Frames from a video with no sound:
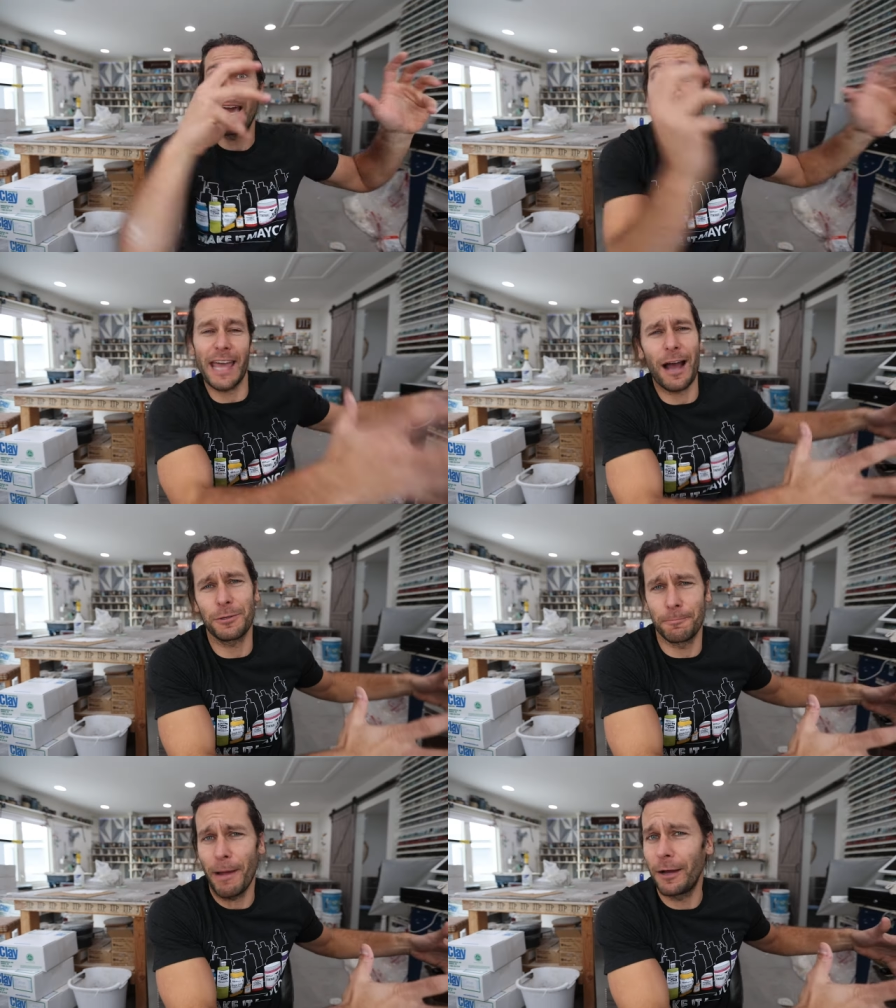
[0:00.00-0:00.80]

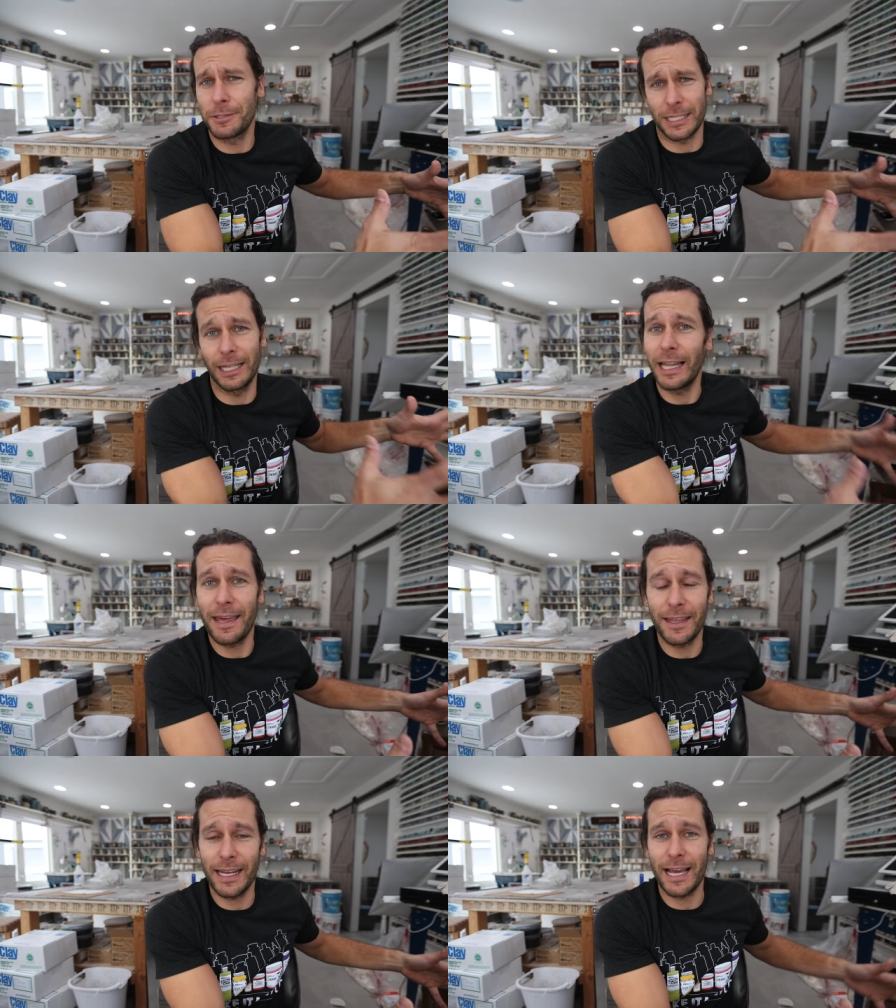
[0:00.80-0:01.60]
10,000 pounds of
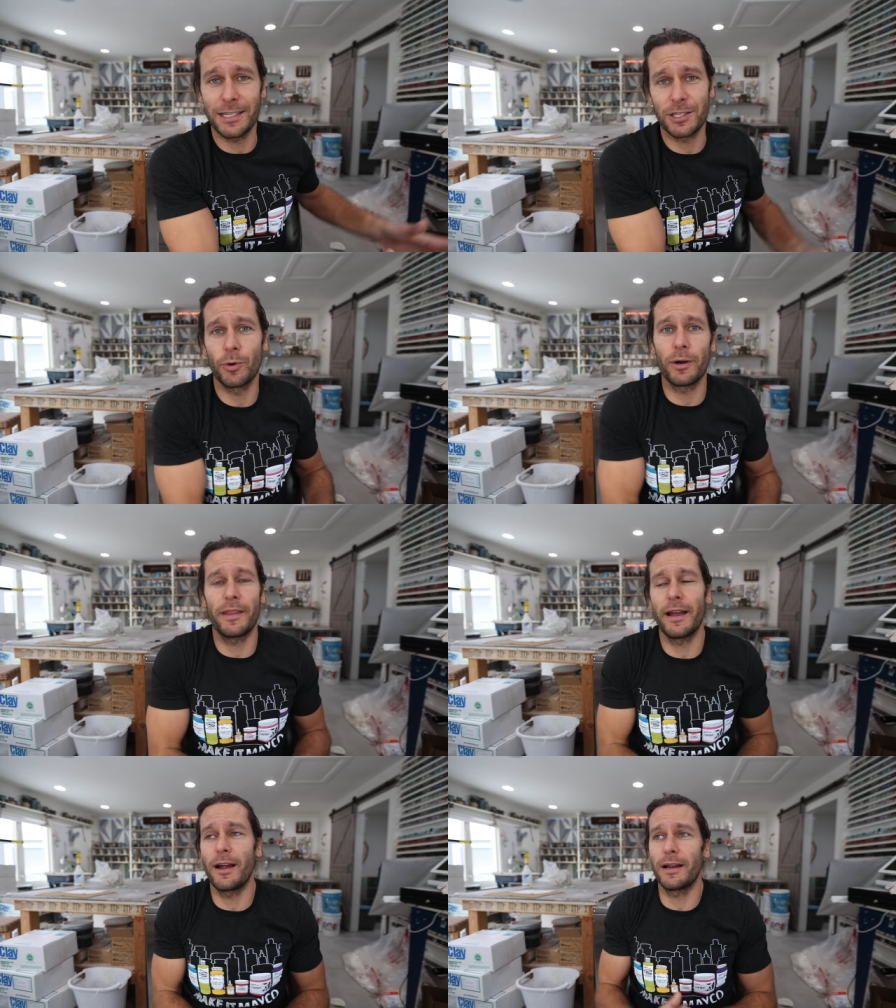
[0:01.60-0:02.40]
clay that he has stored
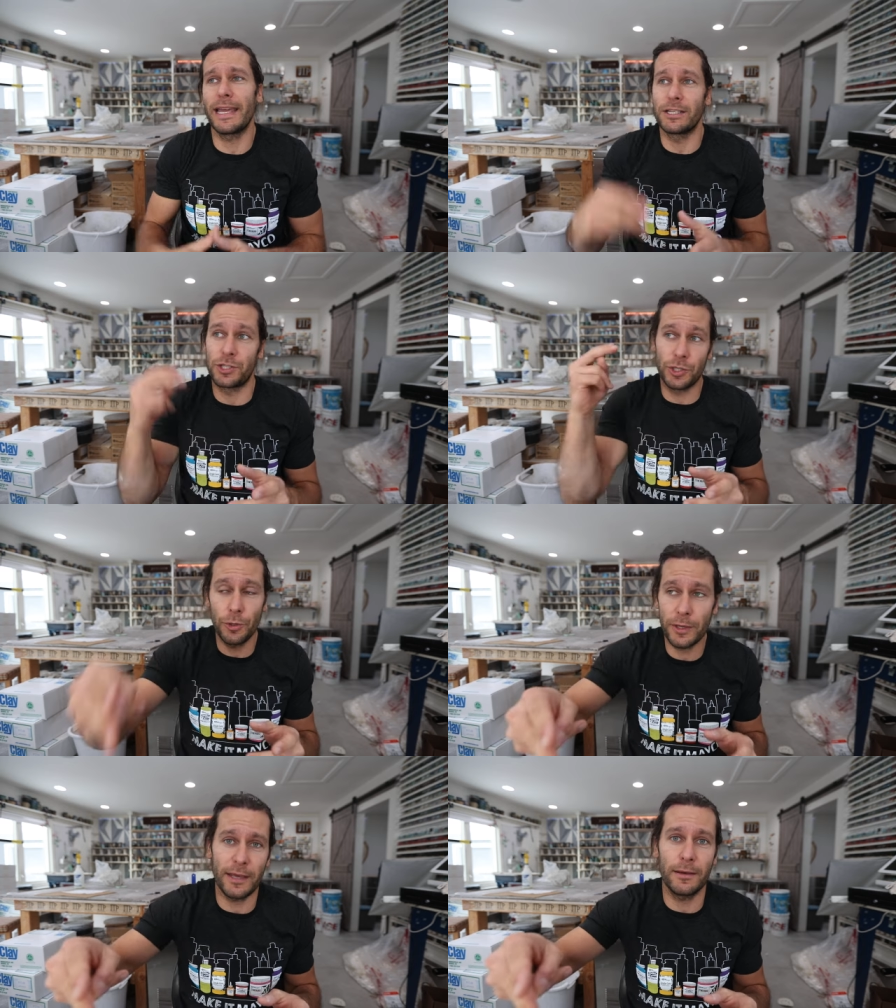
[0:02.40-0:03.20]
there. He has
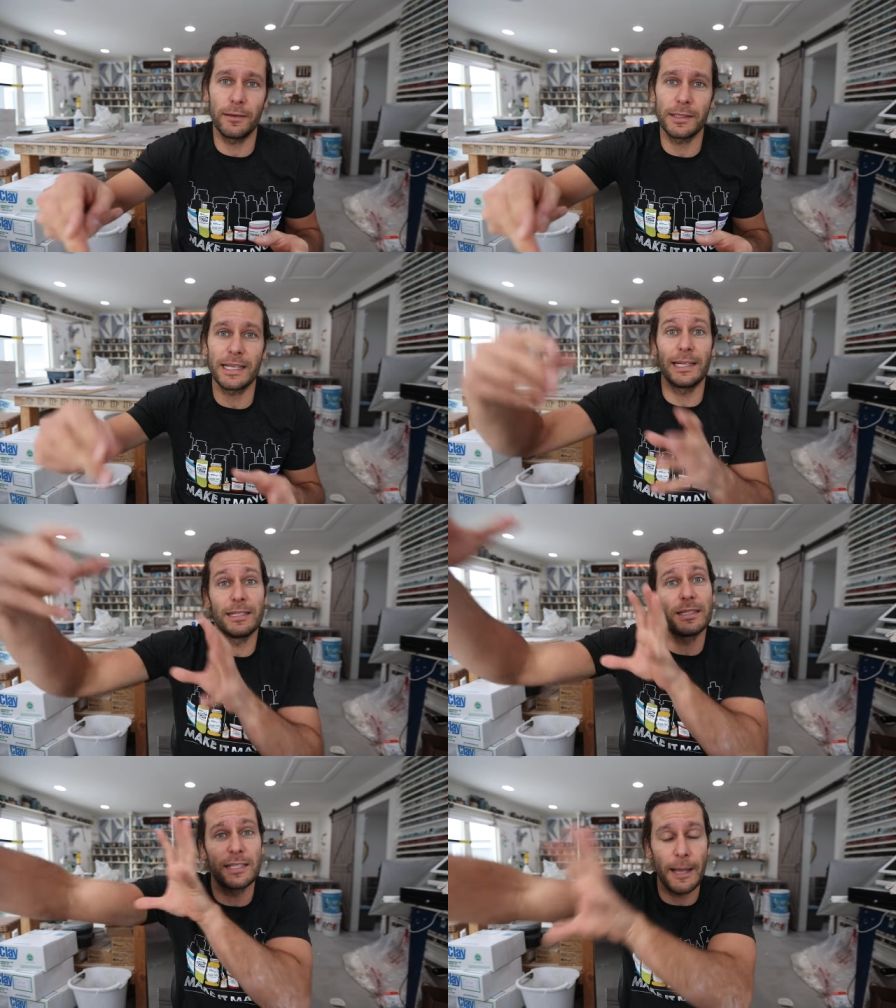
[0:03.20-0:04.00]
two kilns in a
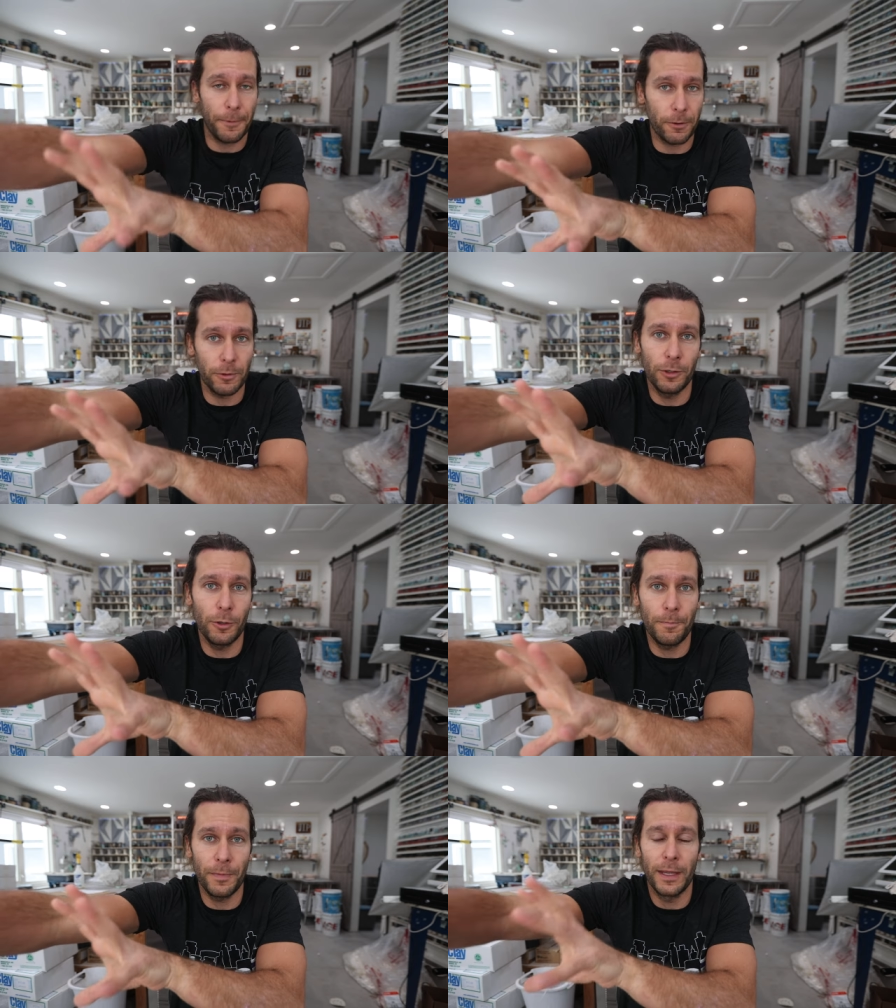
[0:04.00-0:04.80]
separate
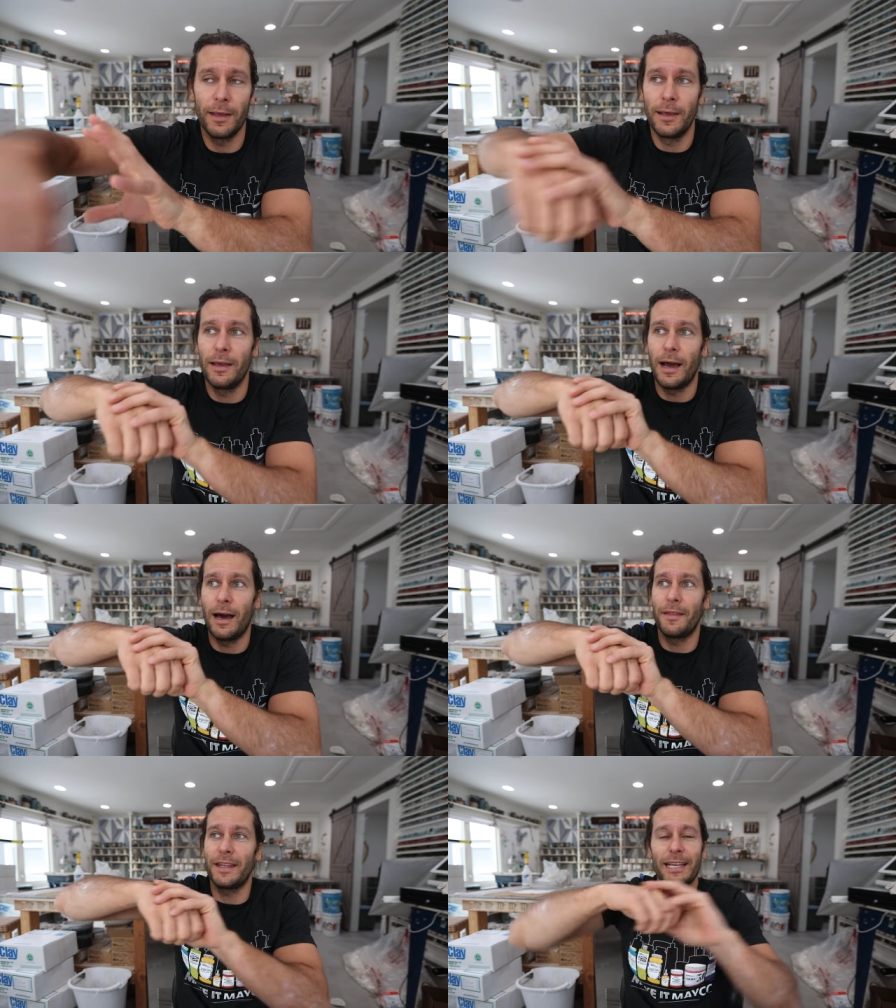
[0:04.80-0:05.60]
room.
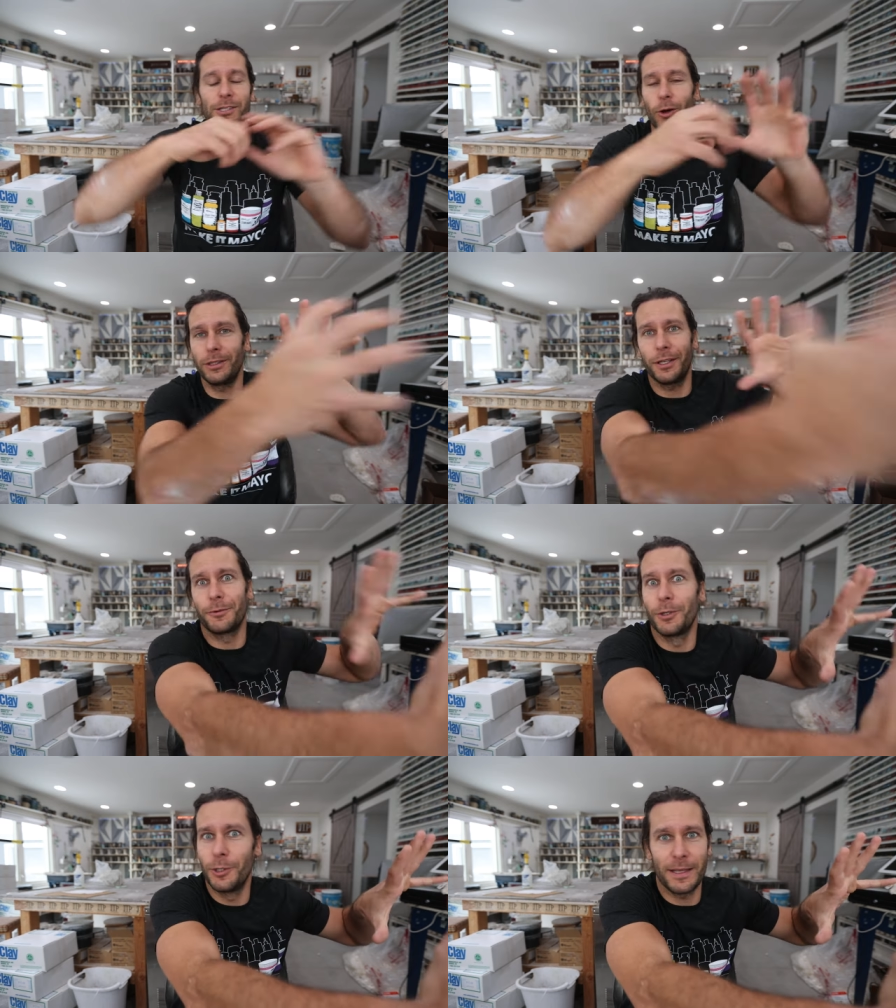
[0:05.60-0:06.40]
Uh, then he has a whole other
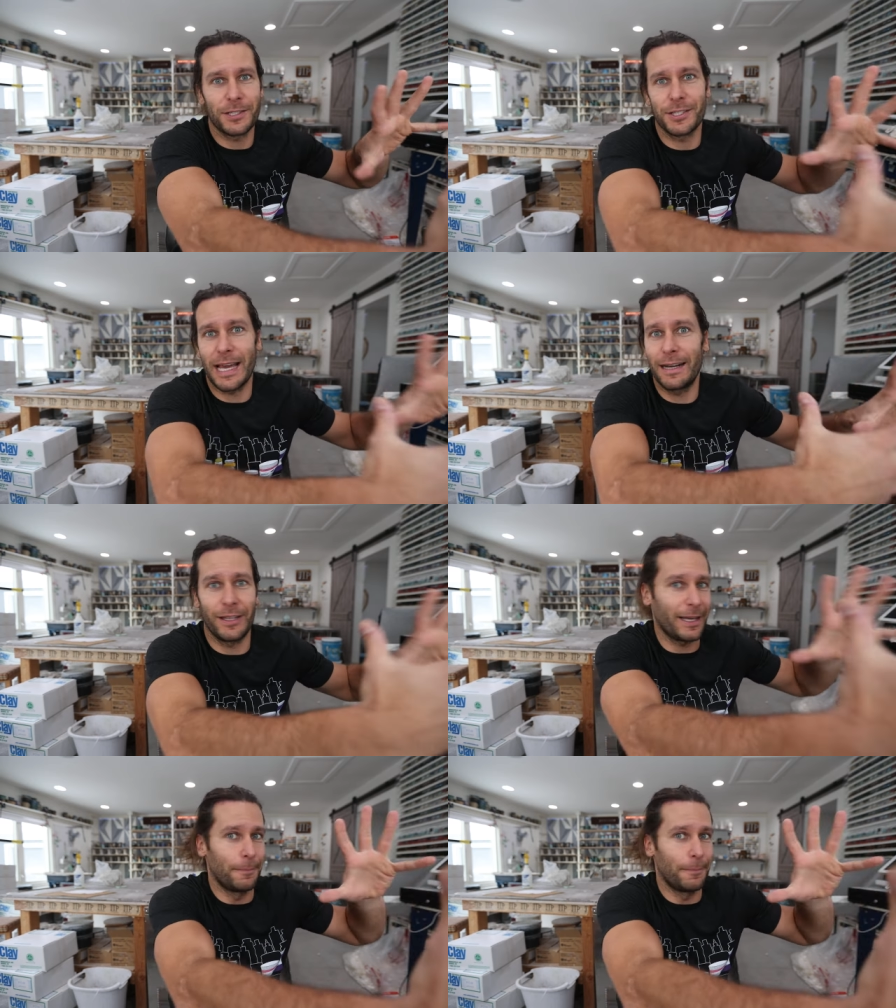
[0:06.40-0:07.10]
room that's just kind of like